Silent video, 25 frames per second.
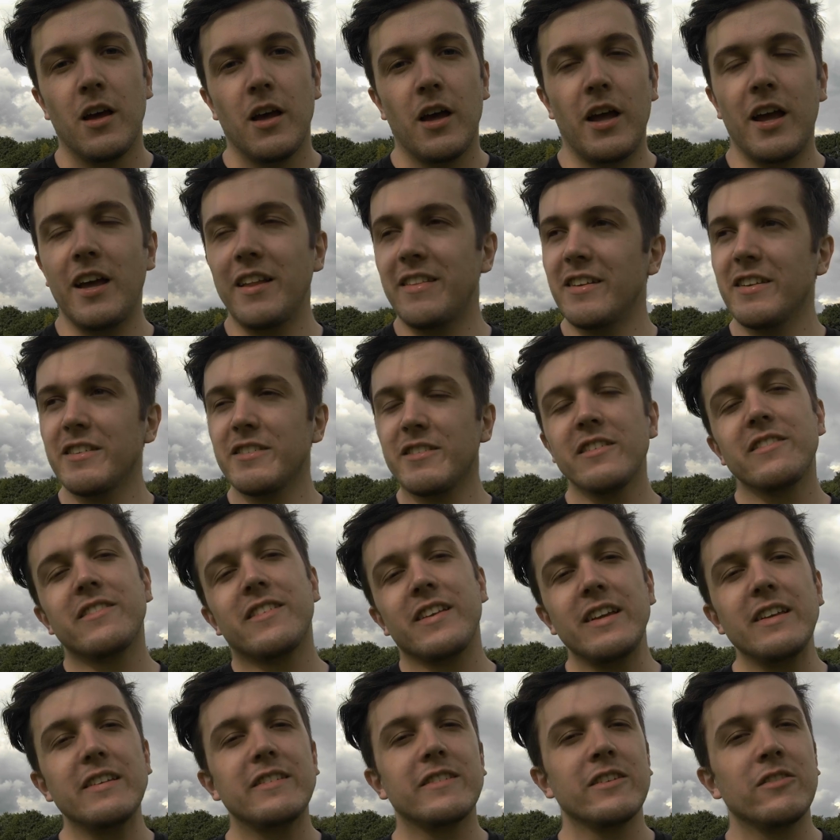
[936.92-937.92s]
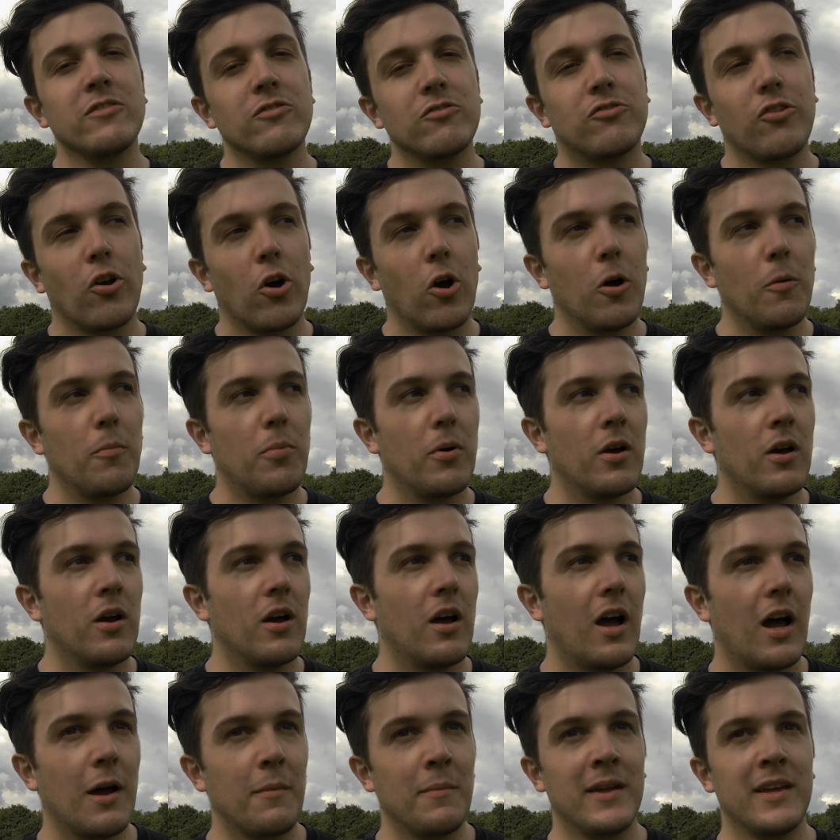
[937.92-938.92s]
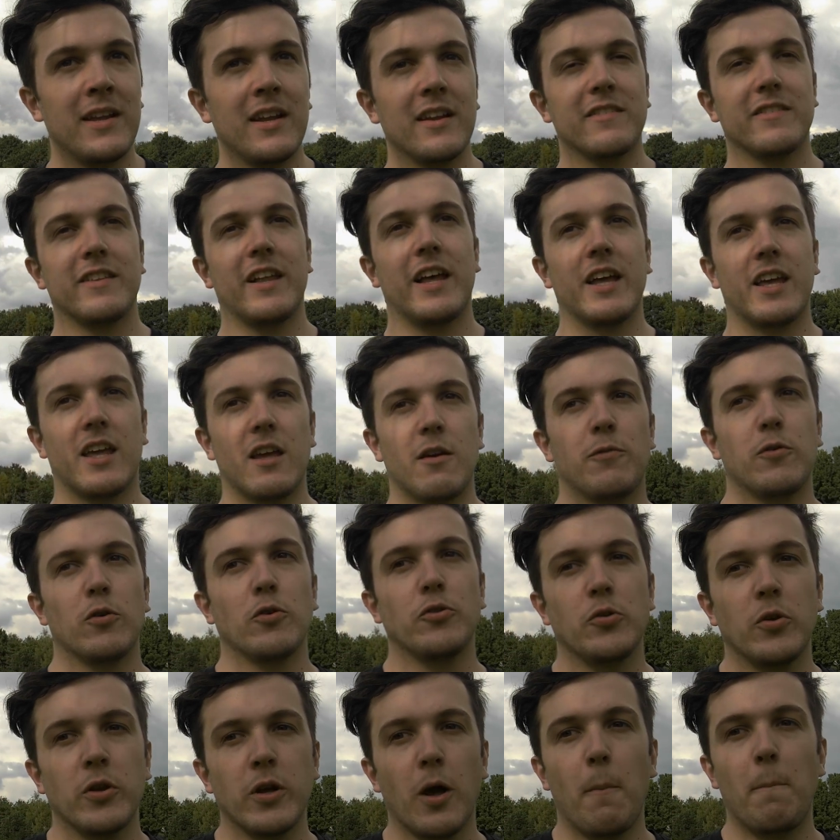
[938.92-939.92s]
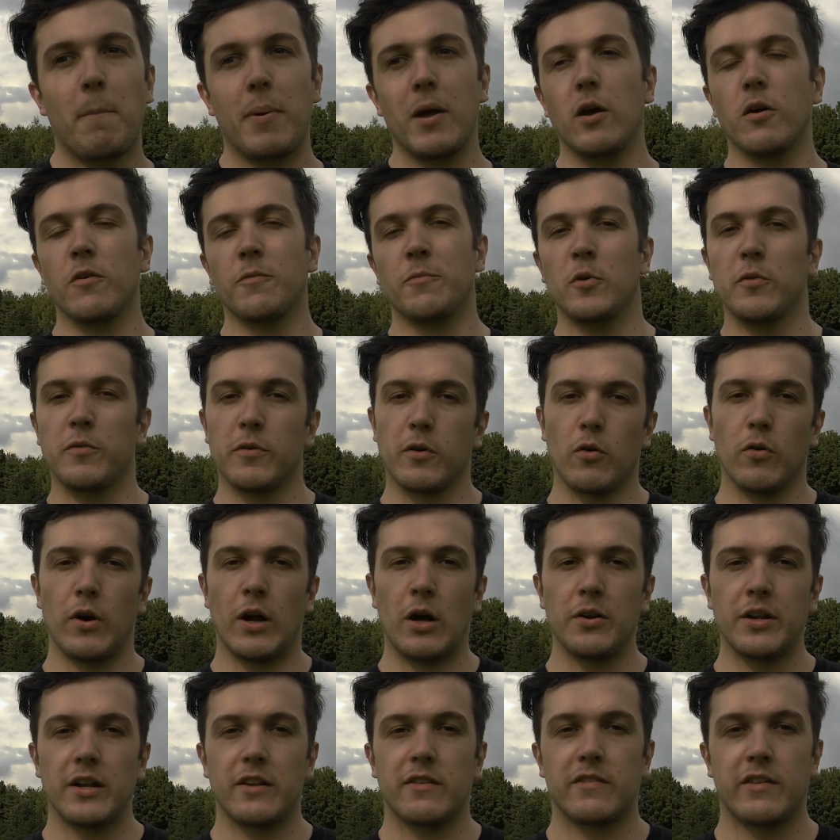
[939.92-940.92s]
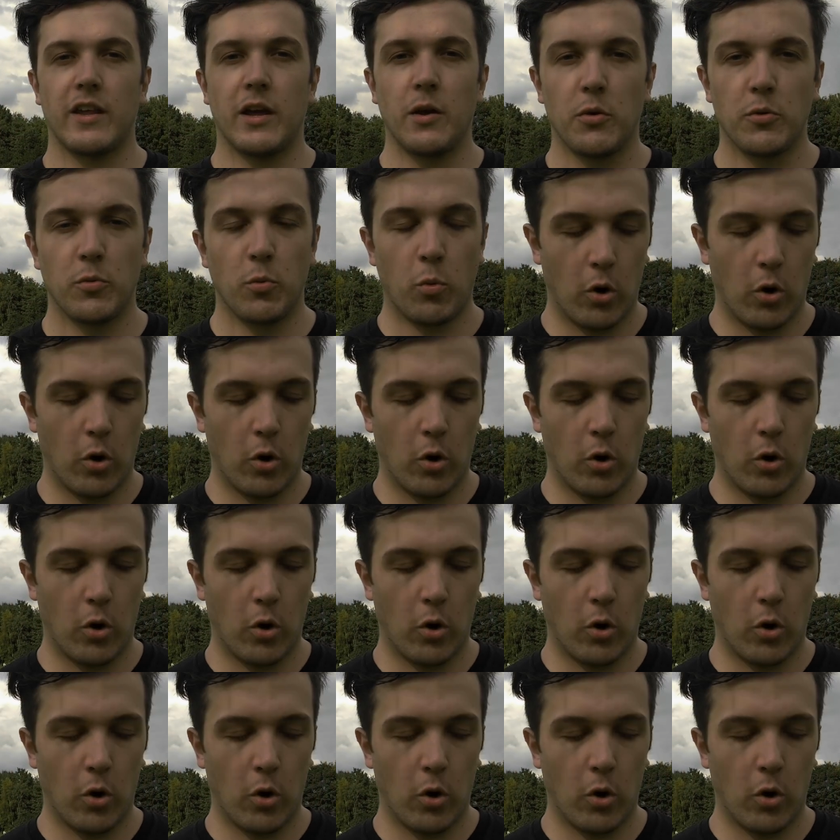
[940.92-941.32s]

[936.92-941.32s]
It does a decent job. I mean, it's like if you're doing a bit of moving around, I'd say it would